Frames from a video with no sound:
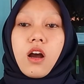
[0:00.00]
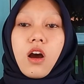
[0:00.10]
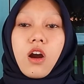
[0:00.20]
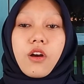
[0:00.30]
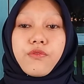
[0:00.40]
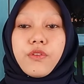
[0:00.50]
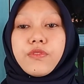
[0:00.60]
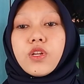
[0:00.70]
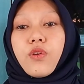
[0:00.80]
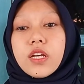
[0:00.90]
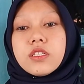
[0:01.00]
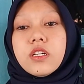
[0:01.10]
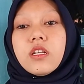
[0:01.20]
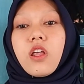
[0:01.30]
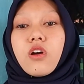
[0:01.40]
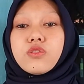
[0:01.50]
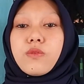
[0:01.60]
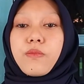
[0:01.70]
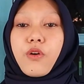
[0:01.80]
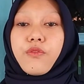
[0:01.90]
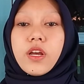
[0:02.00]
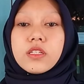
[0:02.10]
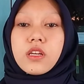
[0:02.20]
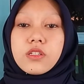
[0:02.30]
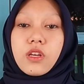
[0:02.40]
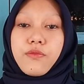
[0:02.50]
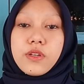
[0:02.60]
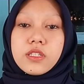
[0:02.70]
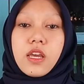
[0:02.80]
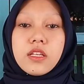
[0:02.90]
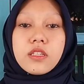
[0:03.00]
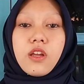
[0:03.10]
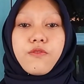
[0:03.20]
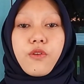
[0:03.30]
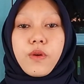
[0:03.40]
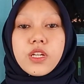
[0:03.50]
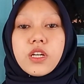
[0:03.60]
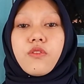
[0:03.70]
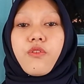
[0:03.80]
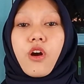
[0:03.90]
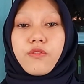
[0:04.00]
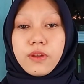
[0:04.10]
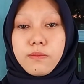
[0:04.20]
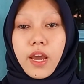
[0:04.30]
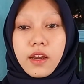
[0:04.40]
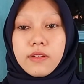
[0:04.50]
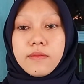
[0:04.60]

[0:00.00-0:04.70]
or 15 questions long to provide sufficient information for feedback.